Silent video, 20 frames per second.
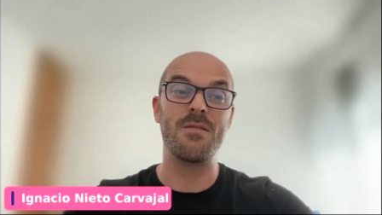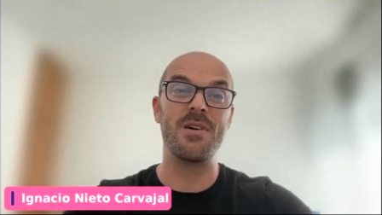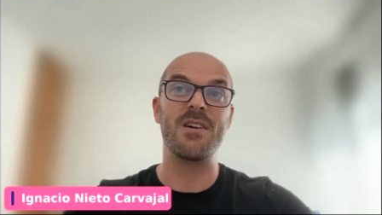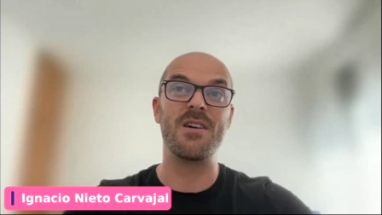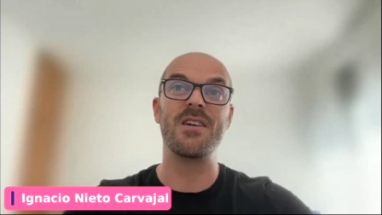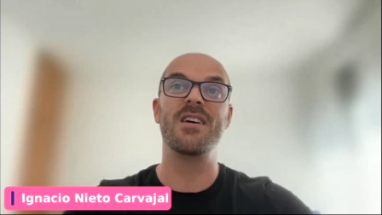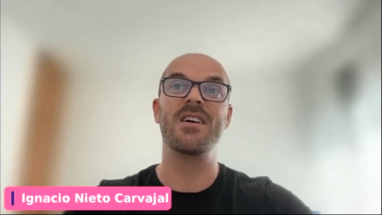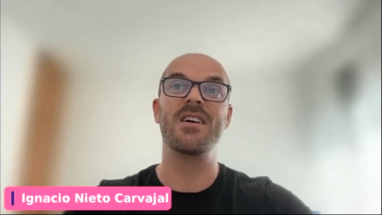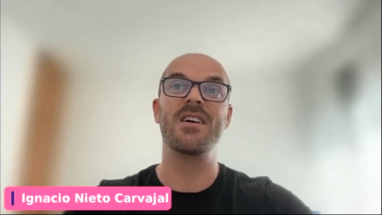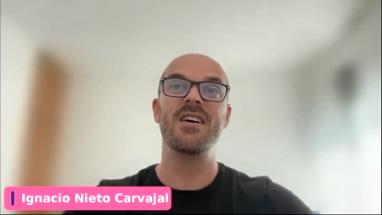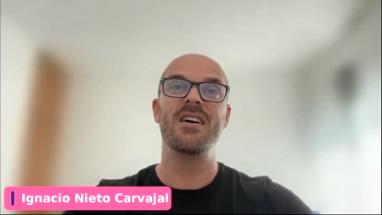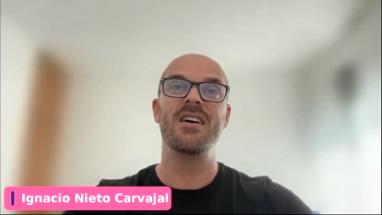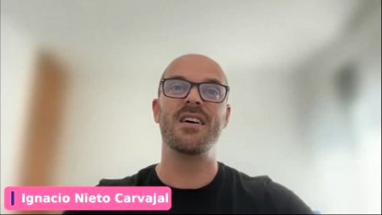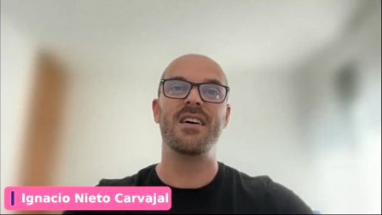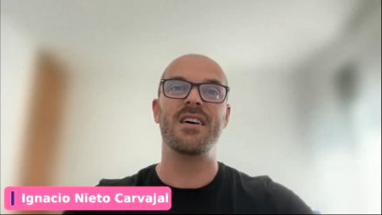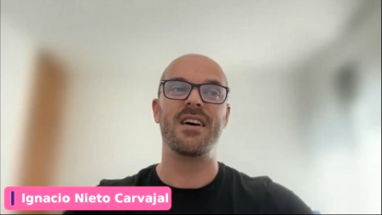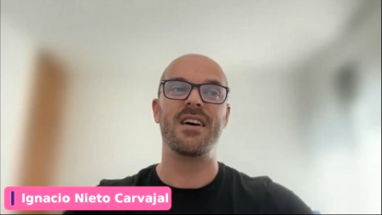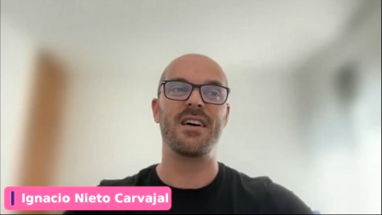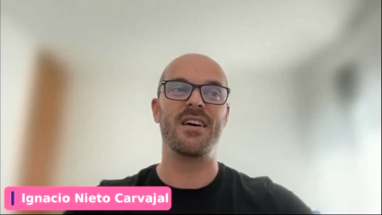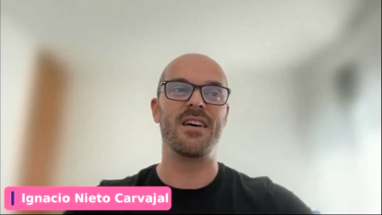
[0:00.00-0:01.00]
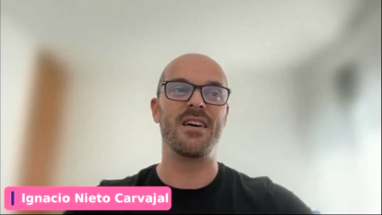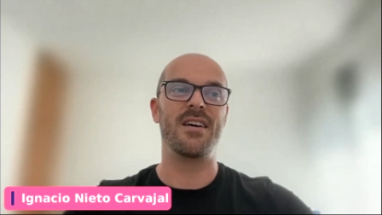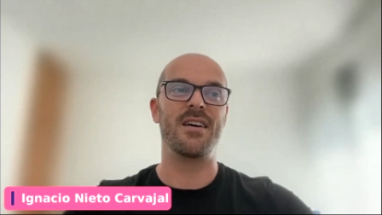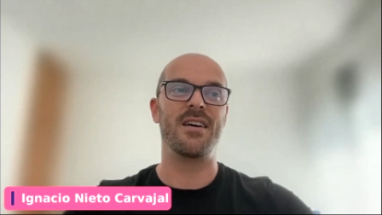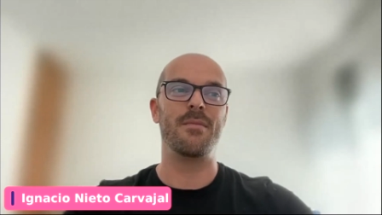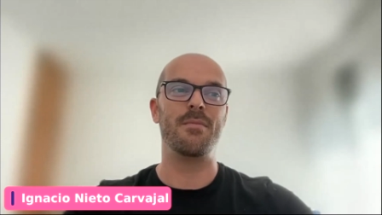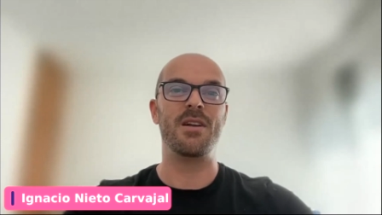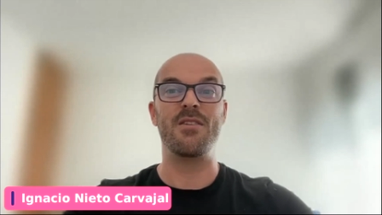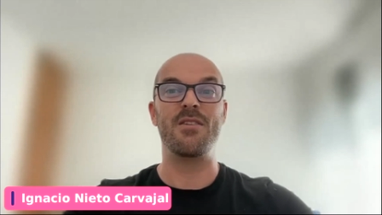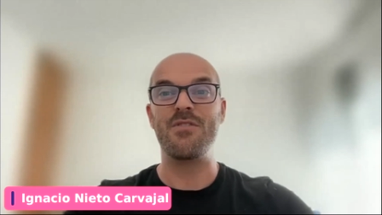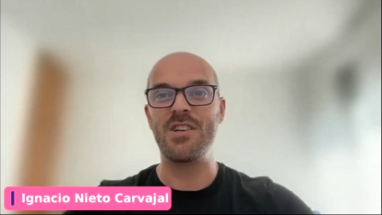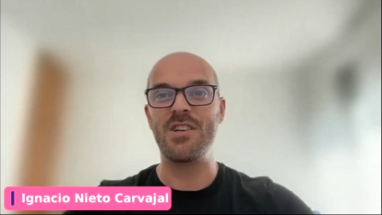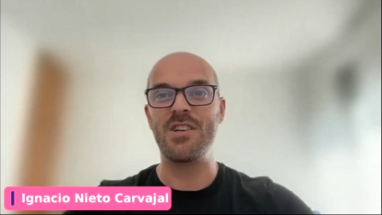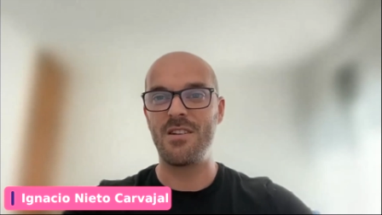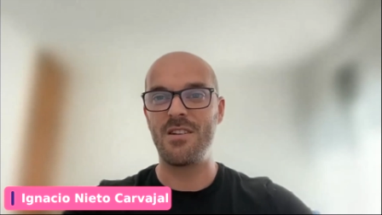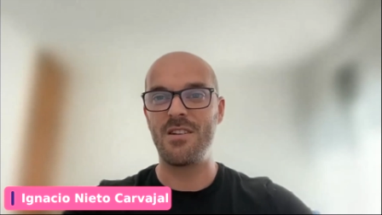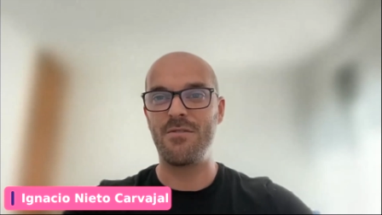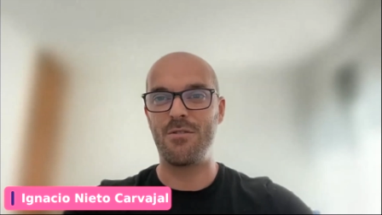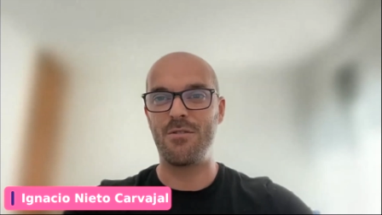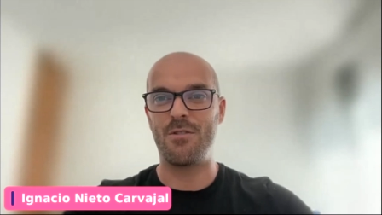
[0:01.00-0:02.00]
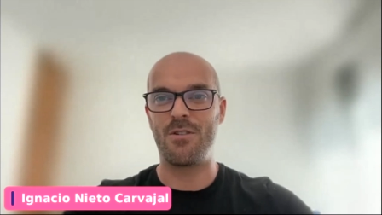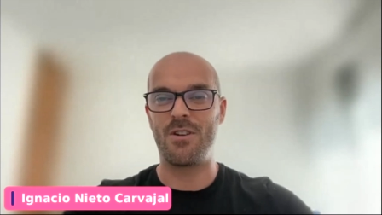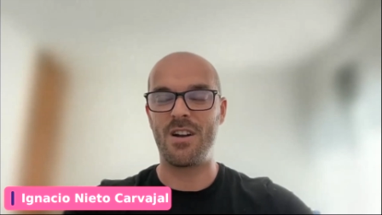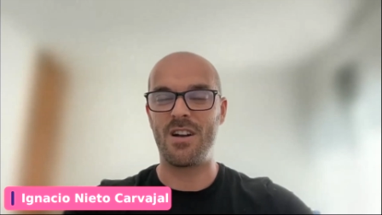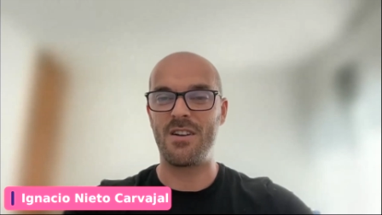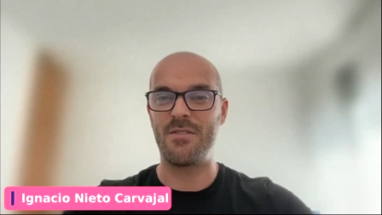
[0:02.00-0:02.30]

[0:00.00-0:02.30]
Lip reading: very beneficial for,